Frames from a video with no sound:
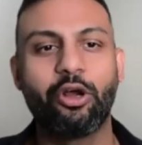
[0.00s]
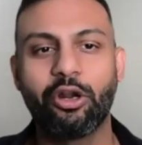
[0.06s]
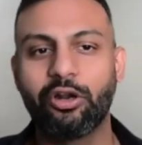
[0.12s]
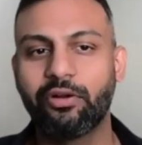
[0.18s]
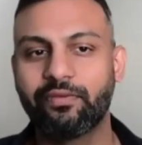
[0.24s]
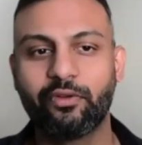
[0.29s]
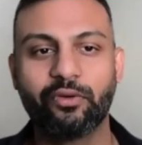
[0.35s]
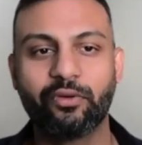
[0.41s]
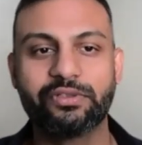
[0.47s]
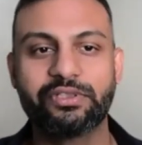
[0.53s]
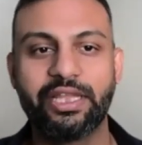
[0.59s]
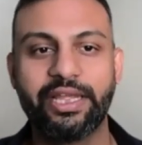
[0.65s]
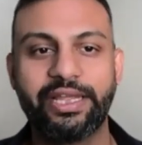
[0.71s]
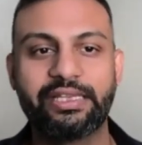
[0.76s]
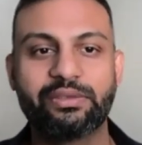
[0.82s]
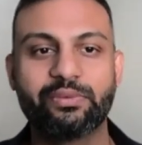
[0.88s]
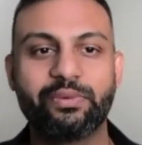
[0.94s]
and all of those
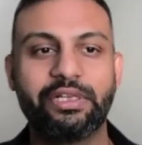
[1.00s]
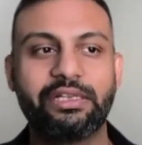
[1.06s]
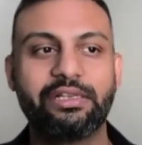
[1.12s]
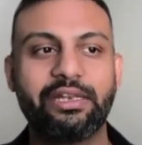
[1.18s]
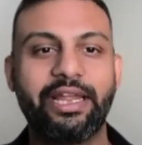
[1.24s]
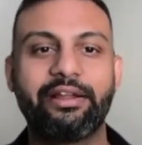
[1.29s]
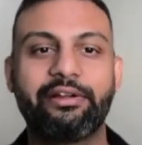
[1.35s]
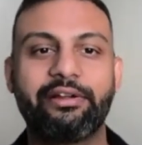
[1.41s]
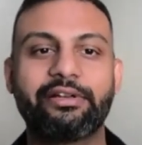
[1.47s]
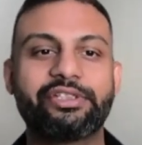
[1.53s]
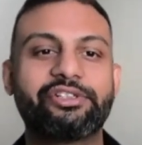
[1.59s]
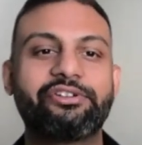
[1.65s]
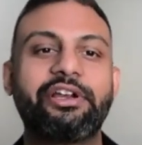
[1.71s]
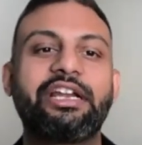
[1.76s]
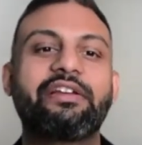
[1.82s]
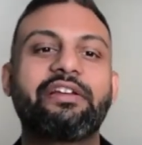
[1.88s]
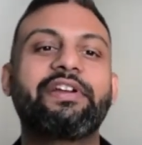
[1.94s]
things will like
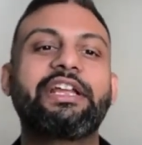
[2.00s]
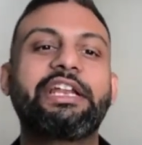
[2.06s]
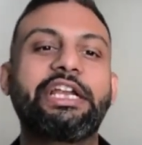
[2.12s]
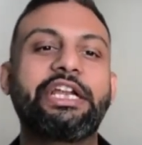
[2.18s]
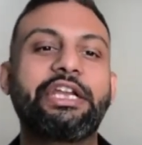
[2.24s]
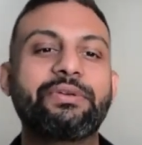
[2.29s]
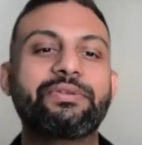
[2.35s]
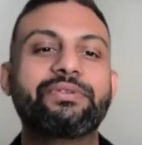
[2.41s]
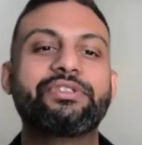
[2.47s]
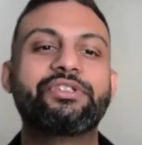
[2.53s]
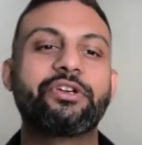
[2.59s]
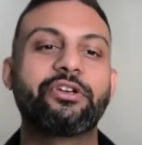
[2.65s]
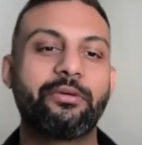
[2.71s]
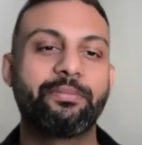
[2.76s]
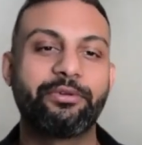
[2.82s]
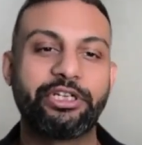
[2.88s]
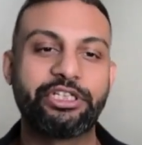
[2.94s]
straight away reduce
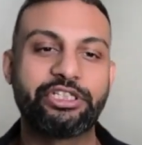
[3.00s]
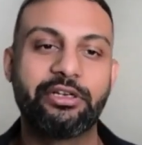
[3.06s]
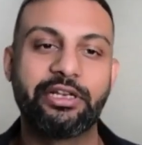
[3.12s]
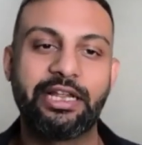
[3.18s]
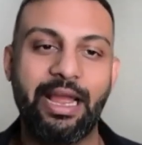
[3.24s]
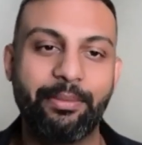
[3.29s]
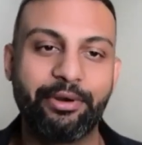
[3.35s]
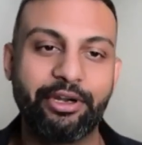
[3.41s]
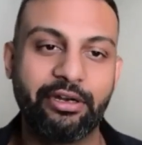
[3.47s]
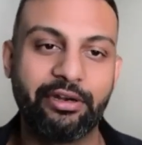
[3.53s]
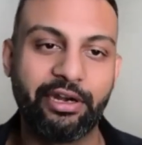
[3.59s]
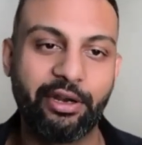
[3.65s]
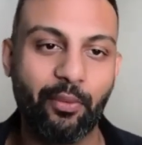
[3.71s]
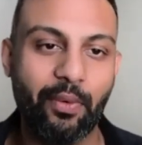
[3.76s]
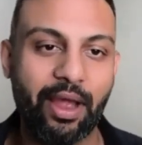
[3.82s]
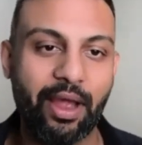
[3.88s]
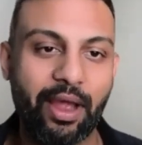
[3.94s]
your operational capital
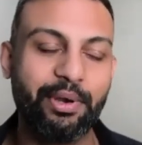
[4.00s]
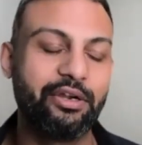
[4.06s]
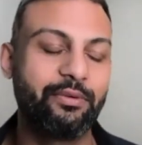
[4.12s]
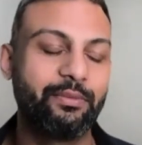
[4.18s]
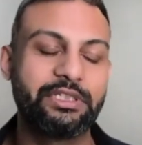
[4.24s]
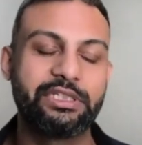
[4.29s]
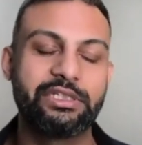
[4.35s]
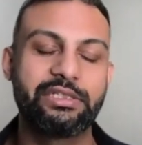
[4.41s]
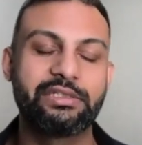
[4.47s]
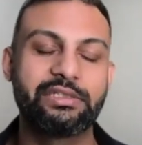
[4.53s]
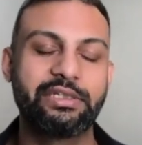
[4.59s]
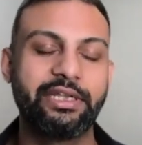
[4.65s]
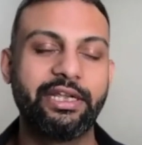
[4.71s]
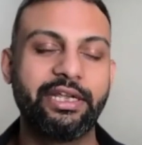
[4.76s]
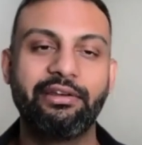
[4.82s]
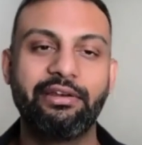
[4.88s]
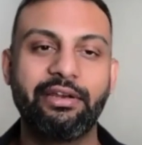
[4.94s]
requirement, which
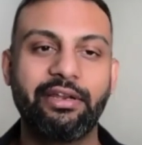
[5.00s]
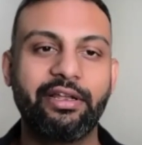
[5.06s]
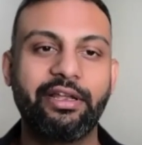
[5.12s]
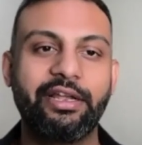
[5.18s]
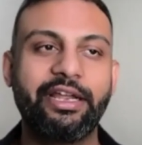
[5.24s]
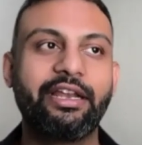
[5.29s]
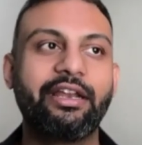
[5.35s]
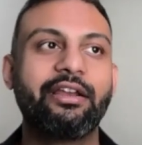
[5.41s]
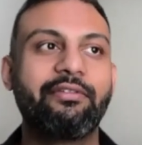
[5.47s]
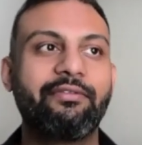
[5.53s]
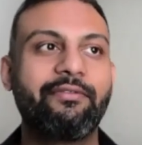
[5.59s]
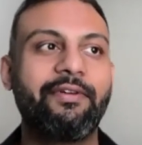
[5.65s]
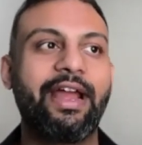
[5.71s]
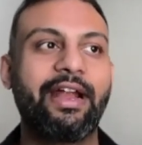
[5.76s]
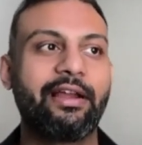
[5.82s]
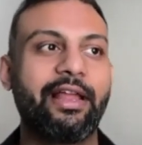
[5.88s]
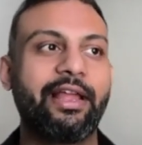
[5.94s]
is in
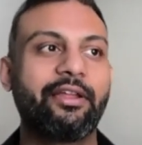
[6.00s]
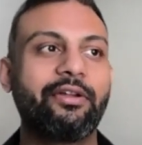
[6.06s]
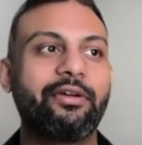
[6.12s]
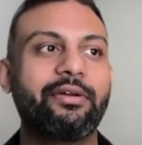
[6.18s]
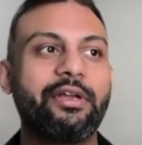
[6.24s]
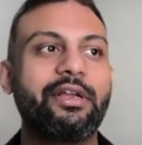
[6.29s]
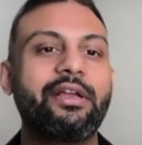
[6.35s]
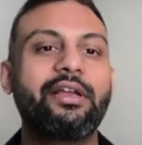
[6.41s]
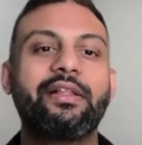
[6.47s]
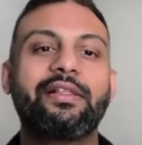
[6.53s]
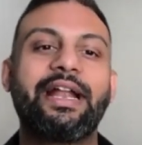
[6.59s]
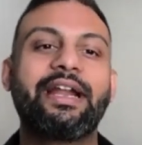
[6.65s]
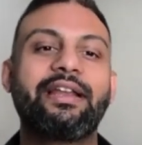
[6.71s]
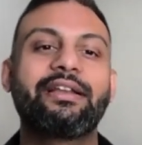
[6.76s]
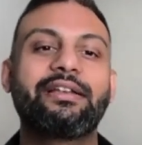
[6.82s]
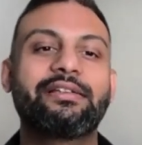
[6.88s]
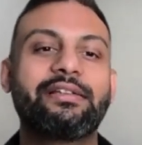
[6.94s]
fact like
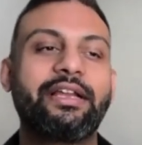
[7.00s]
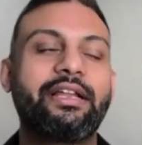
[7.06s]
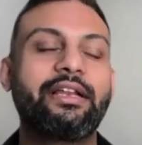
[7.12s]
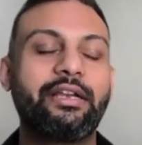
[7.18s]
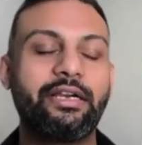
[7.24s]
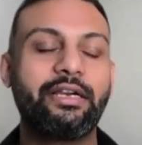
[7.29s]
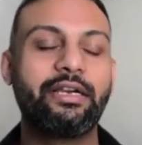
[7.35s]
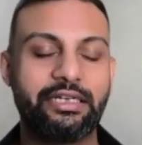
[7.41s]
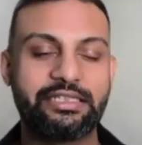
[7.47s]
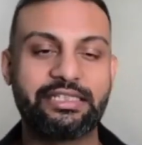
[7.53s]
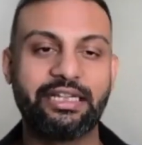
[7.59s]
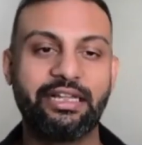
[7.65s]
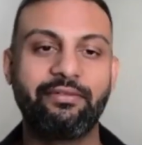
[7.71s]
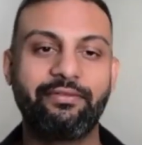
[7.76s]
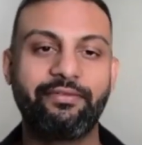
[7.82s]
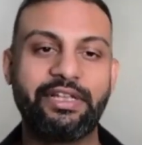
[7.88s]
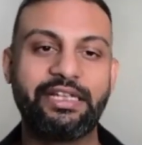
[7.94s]
that in
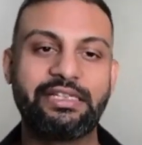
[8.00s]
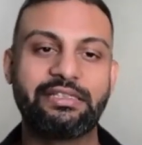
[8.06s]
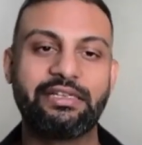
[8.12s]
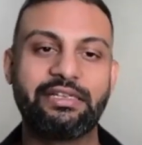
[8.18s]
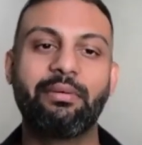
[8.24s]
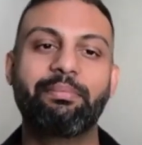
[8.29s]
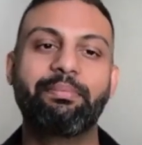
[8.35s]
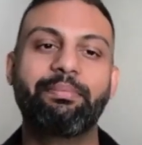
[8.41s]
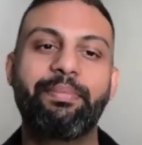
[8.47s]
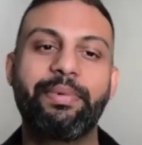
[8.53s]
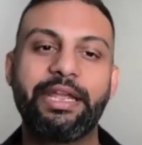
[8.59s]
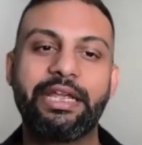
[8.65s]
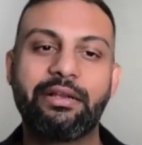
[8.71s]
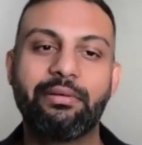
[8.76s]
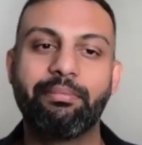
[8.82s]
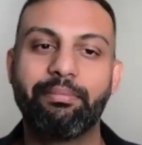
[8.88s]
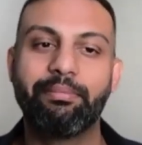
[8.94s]
itself is a
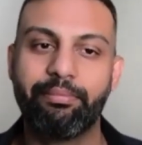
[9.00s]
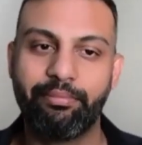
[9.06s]
big